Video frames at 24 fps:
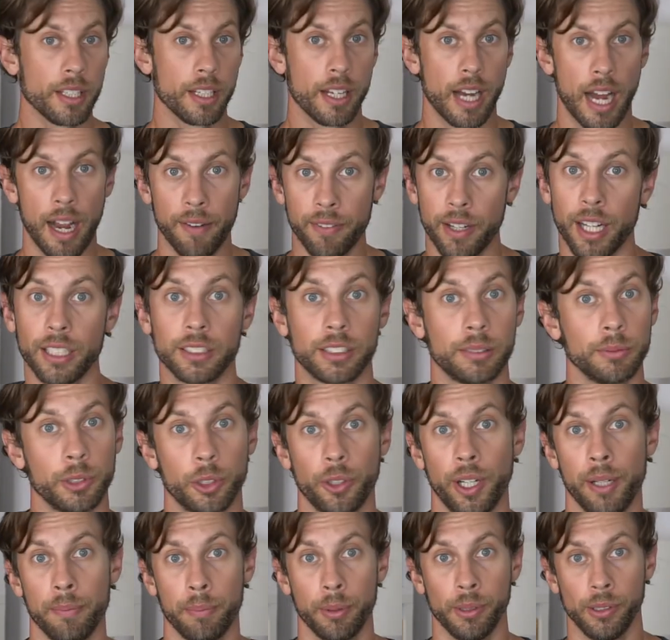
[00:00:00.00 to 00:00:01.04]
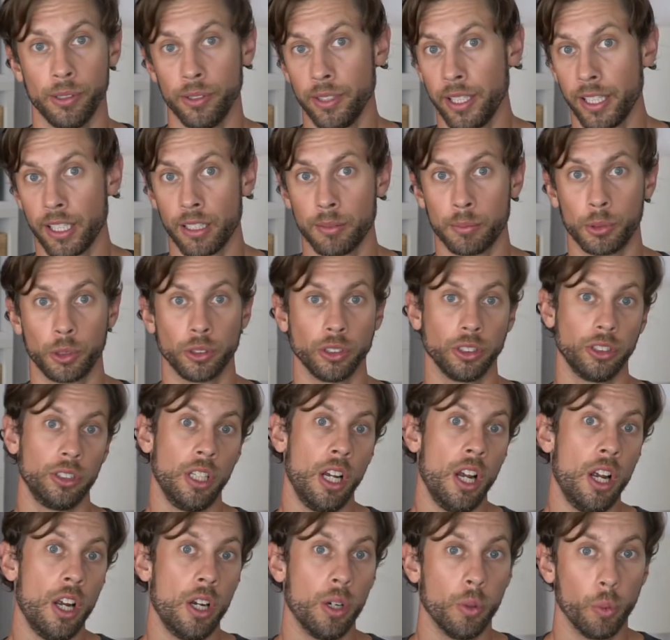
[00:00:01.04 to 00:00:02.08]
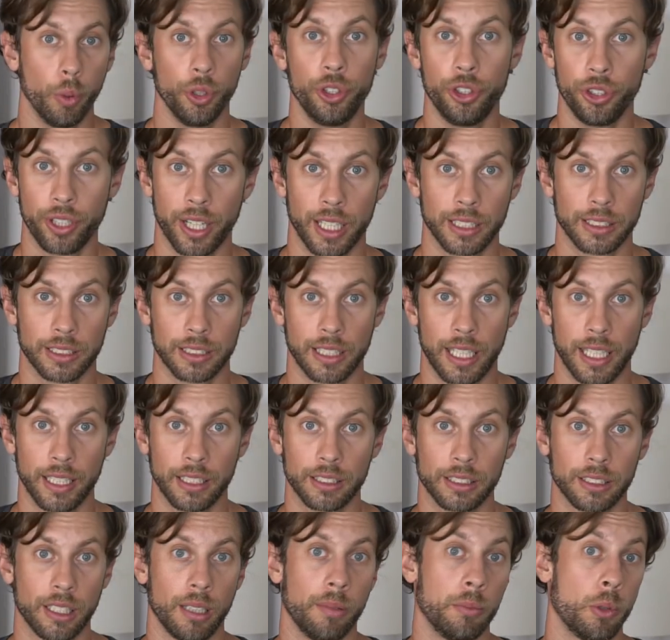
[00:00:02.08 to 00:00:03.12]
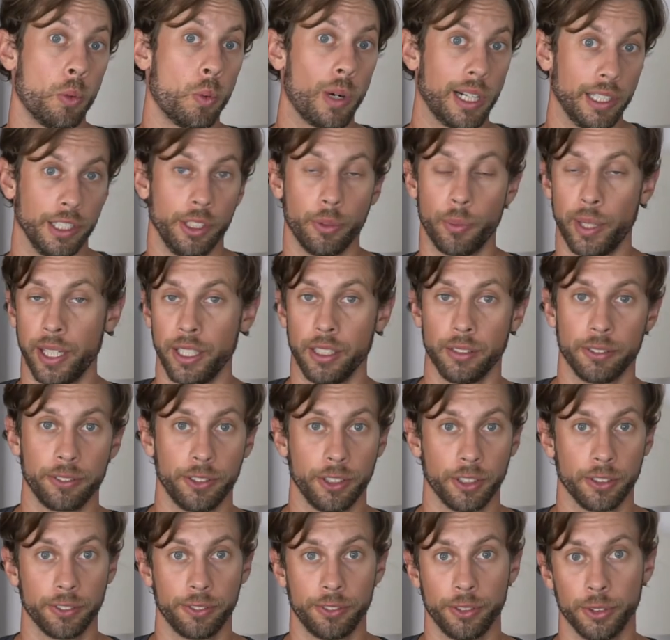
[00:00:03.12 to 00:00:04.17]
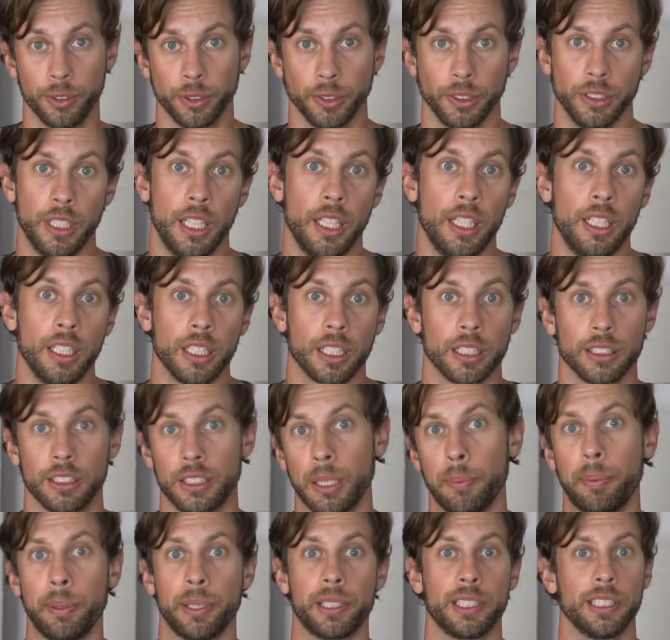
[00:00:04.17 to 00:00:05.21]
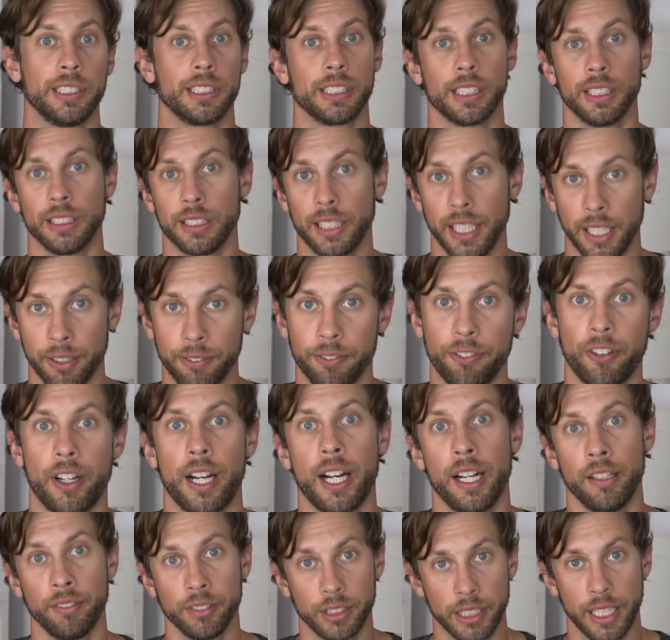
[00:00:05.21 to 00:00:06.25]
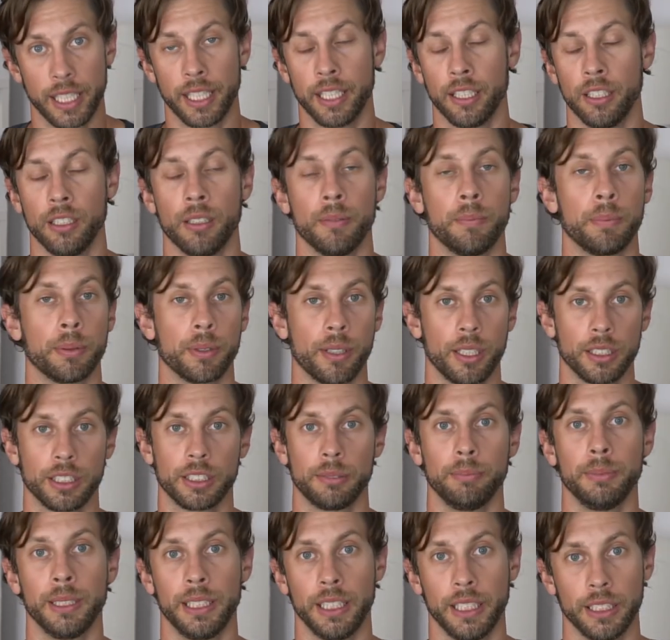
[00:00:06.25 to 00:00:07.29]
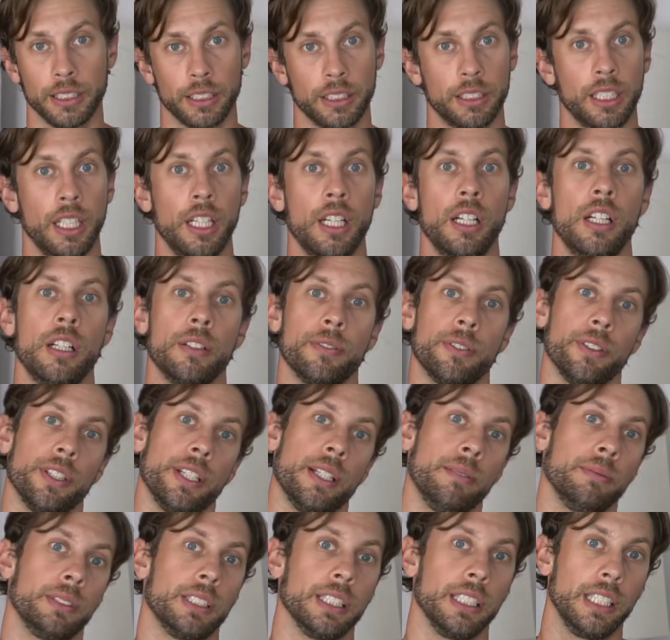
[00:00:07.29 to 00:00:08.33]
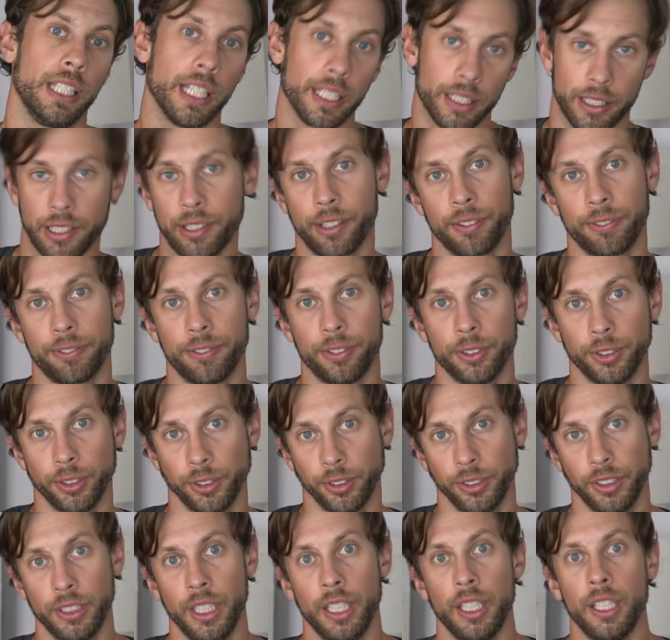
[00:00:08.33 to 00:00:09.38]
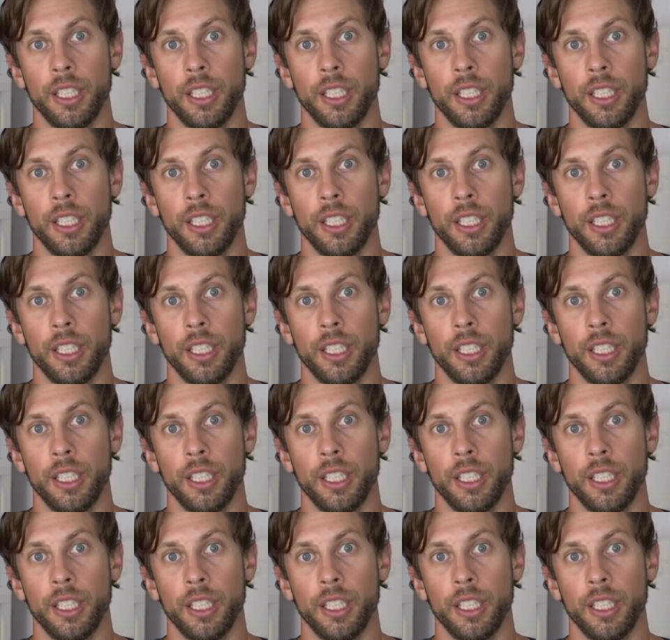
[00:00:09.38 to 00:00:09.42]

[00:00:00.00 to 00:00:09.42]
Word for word: I've got some great balloon animals. Would you guys like some while you're waiting for your food? Because typically it's gonna take 5, 10+ minutes for them to get their food.